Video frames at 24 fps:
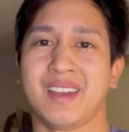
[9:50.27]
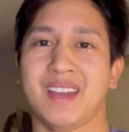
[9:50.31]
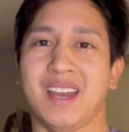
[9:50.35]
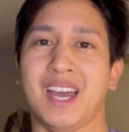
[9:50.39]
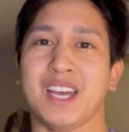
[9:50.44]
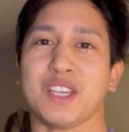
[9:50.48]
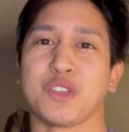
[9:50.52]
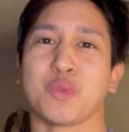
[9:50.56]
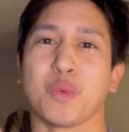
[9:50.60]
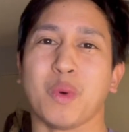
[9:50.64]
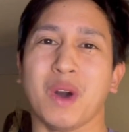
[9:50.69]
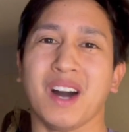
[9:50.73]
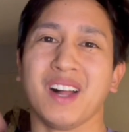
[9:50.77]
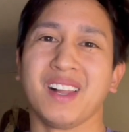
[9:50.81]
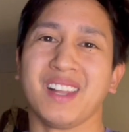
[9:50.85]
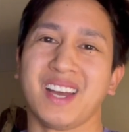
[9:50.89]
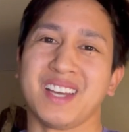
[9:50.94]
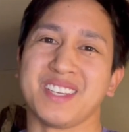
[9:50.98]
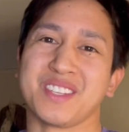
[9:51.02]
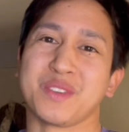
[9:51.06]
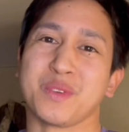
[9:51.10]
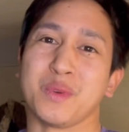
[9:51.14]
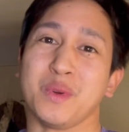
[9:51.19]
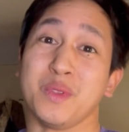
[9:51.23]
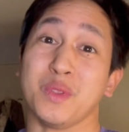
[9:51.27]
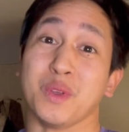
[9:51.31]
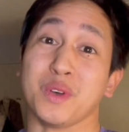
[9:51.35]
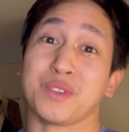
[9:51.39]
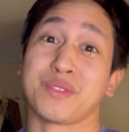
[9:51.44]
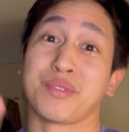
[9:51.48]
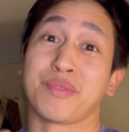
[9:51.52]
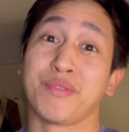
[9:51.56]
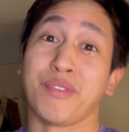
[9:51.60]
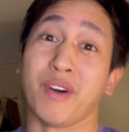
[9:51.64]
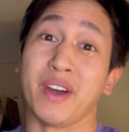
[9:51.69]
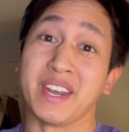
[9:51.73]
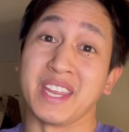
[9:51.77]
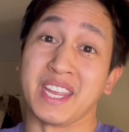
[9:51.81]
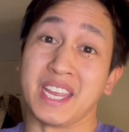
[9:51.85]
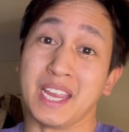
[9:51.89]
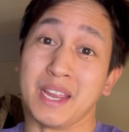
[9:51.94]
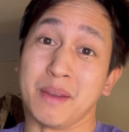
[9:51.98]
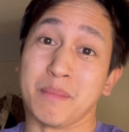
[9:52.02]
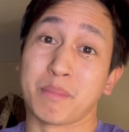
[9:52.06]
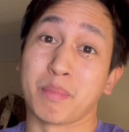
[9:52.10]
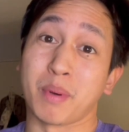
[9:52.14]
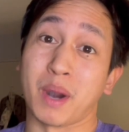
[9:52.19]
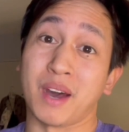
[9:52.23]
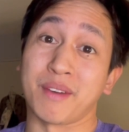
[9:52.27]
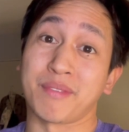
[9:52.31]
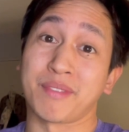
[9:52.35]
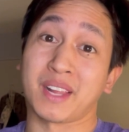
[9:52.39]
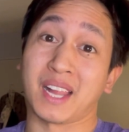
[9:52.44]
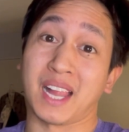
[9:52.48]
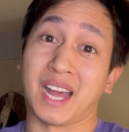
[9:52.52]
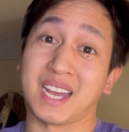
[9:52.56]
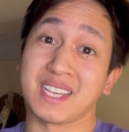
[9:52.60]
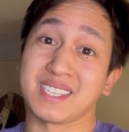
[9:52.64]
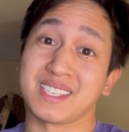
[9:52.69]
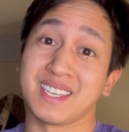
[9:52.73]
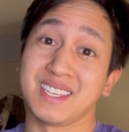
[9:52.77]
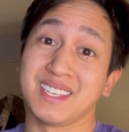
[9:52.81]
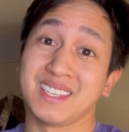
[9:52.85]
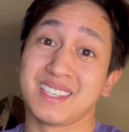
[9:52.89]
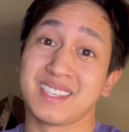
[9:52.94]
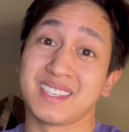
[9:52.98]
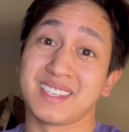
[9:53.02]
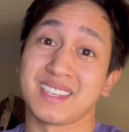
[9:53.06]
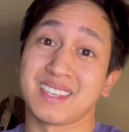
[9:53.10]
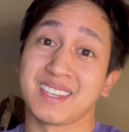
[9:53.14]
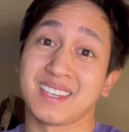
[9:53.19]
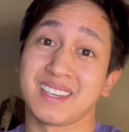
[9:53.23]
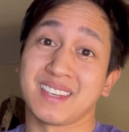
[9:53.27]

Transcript: as well as doing those funny improv classes.